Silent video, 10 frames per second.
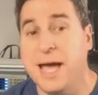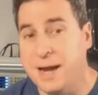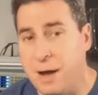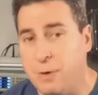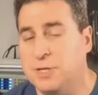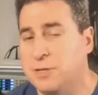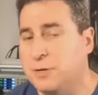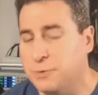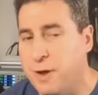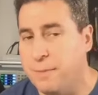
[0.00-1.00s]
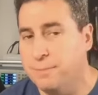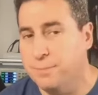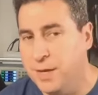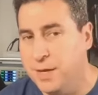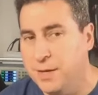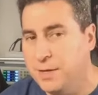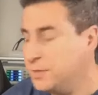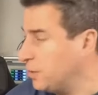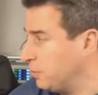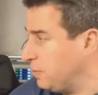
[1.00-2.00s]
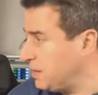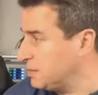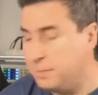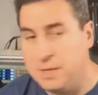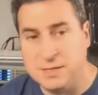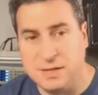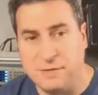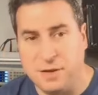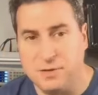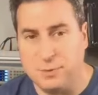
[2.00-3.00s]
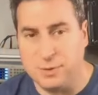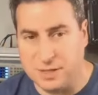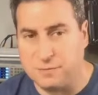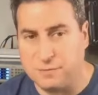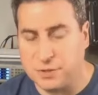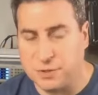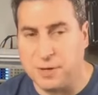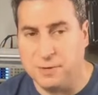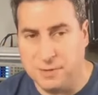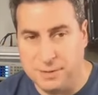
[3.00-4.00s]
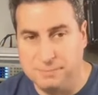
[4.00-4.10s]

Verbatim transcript: to head out to their trip. So kind of some neat stuff you can do with these for sure.